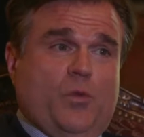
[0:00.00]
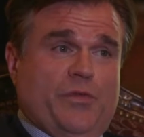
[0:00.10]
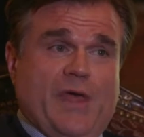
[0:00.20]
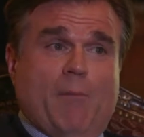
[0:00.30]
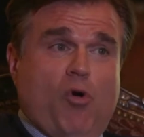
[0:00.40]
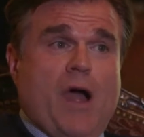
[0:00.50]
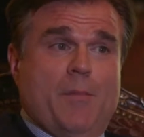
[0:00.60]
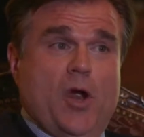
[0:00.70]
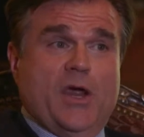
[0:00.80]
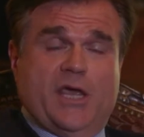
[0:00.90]
with that
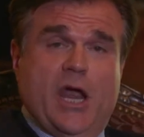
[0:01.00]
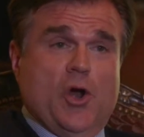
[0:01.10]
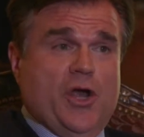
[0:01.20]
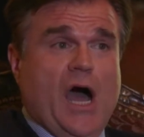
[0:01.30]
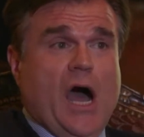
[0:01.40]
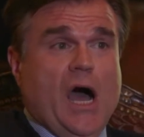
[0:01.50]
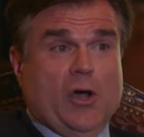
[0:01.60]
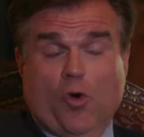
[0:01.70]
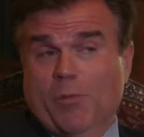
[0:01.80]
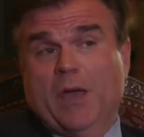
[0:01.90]
primary care doc,
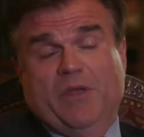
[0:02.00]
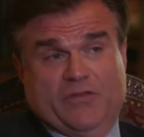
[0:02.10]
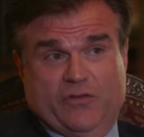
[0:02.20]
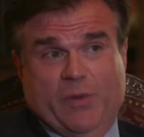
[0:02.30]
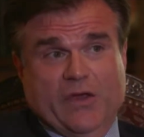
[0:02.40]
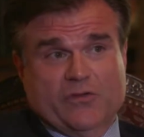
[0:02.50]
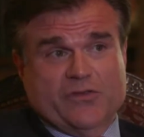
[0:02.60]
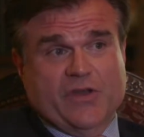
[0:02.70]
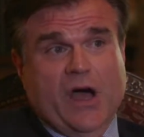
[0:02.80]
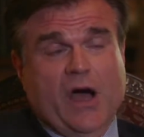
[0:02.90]
or maybe it's a
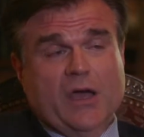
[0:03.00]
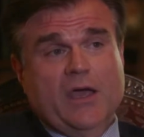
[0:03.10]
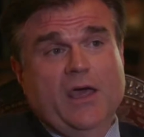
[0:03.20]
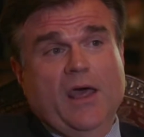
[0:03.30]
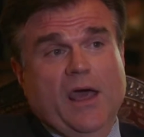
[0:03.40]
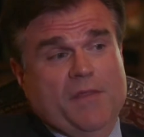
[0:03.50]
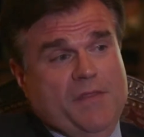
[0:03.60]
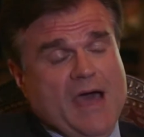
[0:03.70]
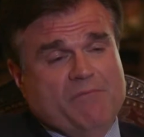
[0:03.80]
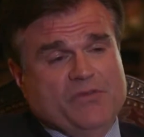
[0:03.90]
specialist doc, and
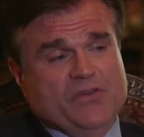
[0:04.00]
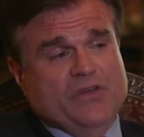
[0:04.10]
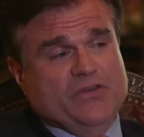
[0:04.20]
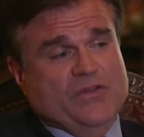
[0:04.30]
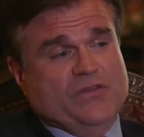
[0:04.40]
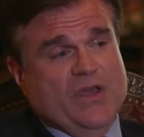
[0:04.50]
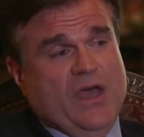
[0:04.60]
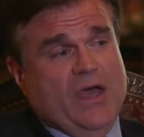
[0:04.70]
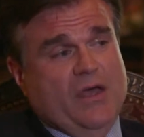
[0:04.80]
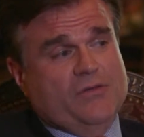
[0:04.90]
then that physician
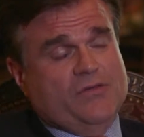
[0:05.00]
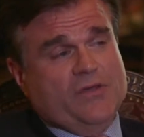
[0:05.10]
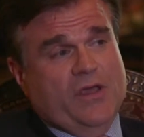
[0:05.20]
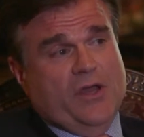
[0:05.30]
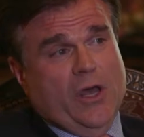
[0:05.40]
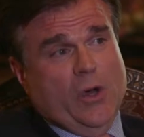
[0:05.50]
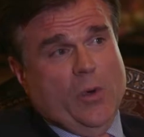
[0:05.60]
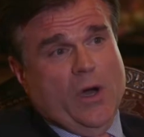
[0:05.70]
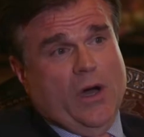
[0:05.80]
says, you know,